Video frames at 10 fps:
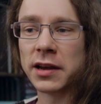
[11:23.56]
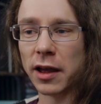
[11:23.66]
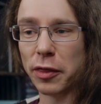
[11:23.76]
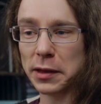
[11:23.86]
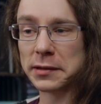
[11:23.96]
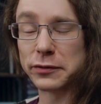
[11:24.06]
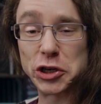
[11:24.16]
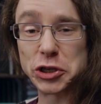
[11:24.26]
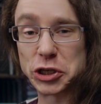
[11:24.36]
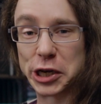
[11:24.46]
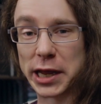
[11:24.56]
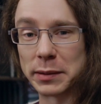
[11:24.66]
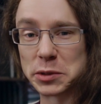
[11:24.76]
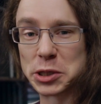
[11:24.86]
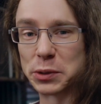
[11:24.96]
I think they've changed the
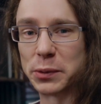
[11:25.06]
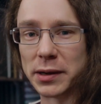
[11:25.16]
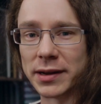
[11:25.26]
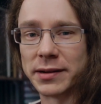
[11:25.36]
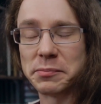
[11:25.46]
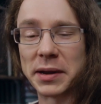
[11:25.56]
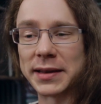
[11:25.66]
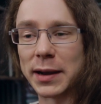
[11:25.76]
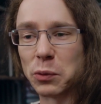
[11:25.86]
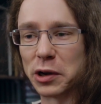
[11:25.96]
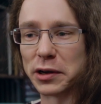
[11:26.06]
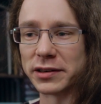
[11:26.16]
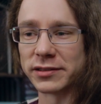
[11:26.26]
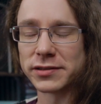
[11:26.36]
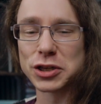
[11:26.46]
name to make that work
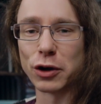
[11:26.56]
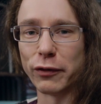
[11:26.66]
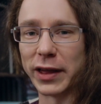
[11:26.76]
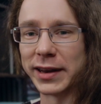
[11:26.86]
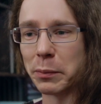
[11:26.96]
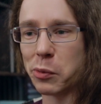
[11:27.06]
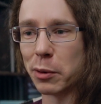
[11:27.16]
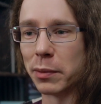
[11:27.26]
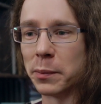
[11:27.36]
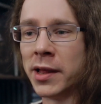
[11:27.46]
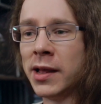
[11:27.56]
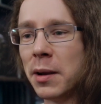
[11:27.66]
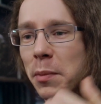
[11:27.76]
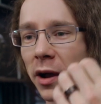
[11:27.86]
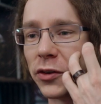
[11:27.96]
and solve that little problem.
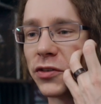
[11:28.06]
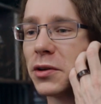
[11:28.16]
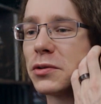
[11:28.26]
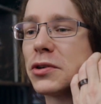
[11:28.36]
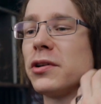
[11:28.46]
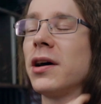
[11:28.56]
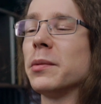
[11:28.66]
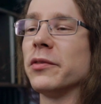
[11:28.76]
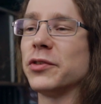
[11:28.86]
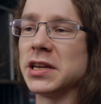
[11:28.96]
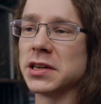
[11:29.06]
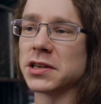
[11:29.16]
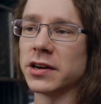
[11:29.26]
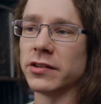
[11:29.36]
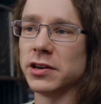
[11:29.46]
But the Steel Dawn Army Fatigues
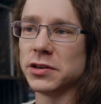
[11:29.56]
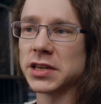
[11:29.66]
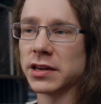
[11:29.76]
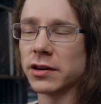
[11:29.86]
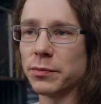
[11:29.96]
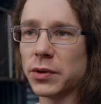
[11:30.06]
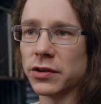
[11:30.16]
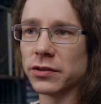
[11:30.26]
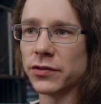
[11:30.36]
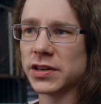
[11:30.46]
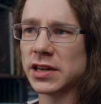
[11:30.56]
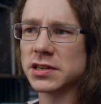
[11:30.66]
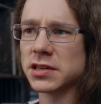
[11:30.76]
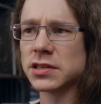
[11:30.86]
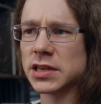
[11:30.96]
are a new set of Brotherhood Fatigues.
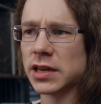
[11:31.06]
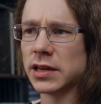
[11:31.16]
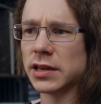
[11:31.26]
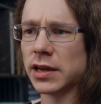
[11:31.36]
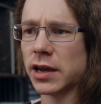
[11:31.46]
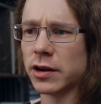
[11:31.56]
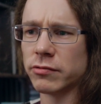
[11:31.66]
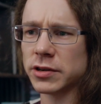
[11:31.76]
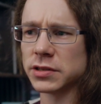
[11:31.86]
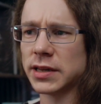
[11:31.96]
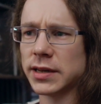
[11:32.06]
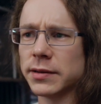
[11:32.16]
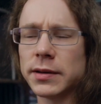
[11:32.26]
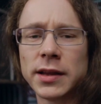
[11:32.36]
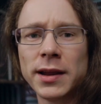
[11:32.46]
You can see Russell
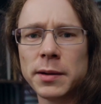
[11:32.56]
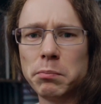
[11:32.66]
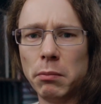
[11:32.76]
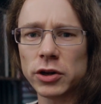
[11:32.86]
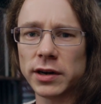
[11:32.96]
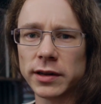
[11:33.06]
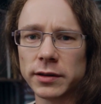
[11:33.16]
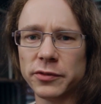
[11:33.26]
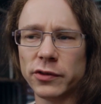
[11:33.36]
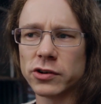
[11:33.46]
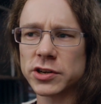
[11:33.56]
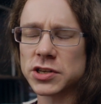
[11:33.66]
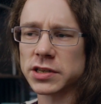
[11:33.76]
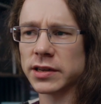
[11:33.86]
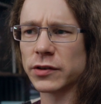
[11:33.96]
there modelling them for
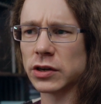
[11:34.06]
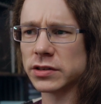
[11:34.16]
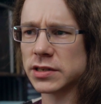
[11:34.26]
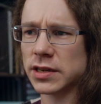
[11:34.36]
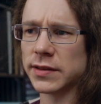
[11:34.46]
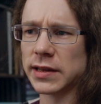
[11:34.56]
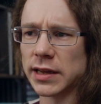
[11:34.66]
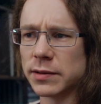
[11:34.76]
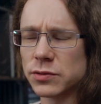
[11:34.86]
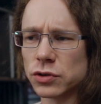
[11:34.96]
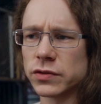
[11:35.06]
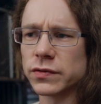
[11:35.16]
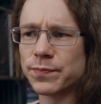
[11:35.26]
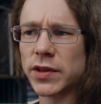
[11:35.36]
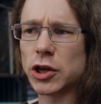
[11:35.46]
us. They've got the sort of
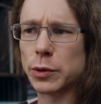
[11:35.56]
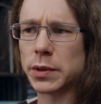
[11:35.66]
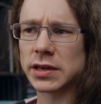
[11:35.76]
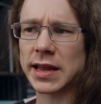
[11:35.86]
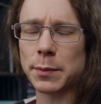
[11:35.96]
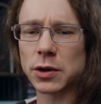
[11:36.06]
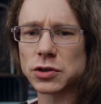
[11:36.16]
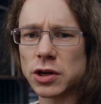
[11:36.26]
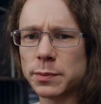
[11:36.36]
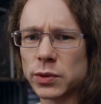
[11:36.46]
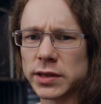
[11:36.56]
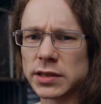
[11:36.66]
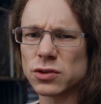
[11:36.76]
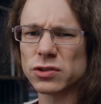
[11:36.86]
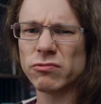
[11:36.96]
urban camo top with
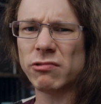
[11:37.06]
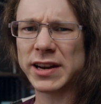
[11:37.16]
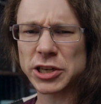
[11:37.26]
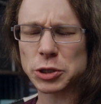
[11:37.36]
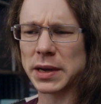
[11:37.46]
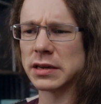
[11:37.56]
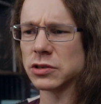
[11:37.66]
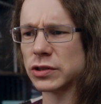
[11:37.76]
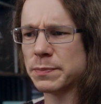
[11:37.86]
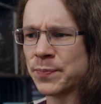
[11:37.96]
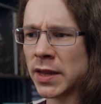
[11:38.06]
sort of reddish pants on them.